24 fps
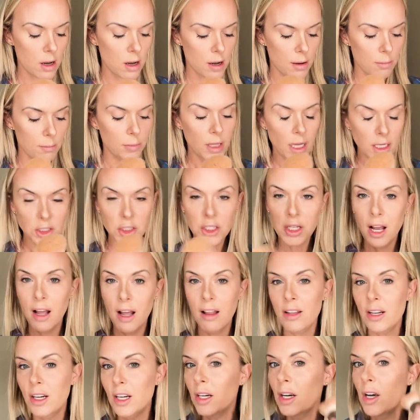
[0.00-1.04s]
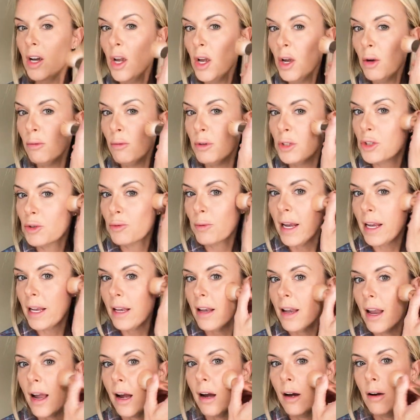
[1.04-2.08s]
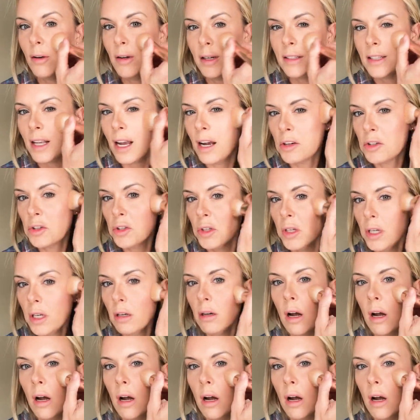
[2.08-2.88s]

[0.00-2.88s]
blush color, which right now is actually a